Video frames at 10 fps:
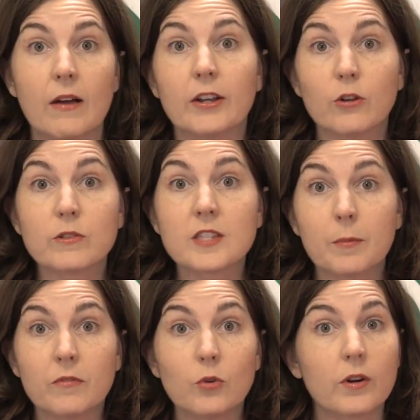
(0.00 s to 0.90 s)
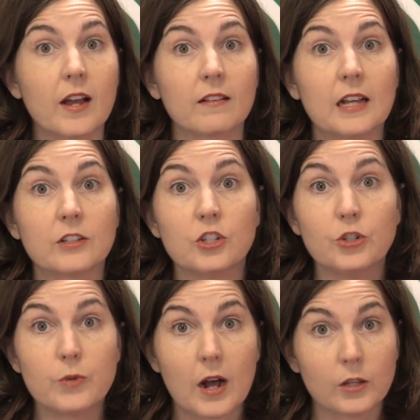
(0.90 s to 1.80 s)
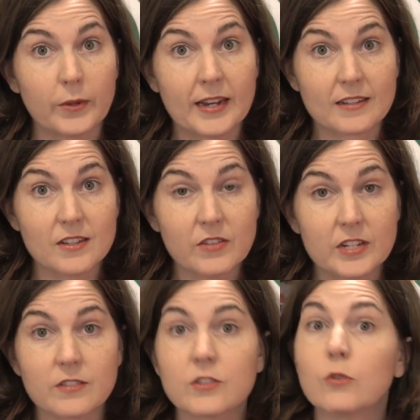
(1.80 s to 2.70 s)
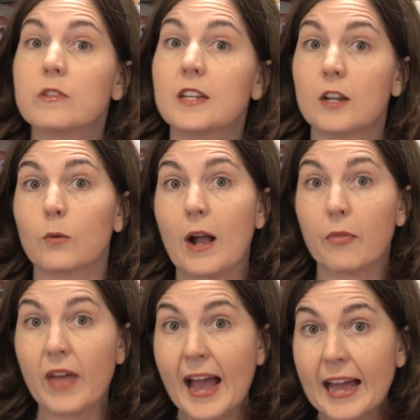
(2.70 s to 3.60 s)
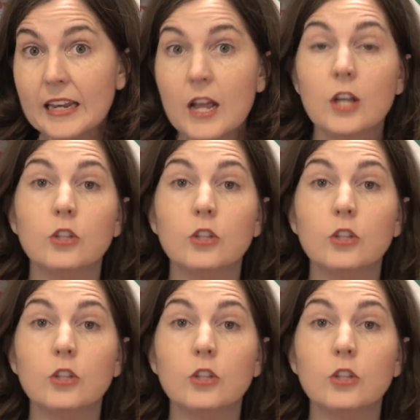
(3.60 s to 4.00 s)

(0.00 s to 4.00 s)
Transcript: Now I know some of you are not allowed to do Halloween activities, so to get around that,